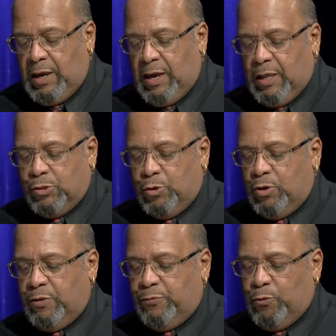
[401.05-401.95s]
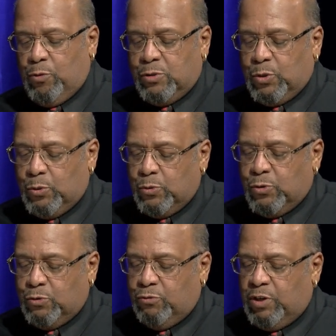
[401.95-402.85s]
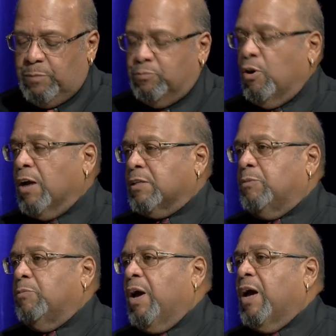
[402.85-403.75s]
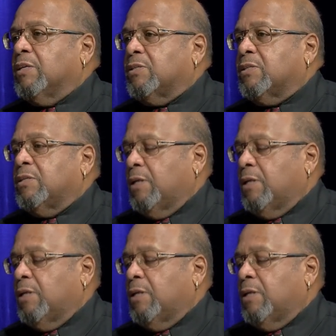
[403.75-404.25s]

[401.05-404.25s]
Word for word: at 34 School Street, Brockton, Mass.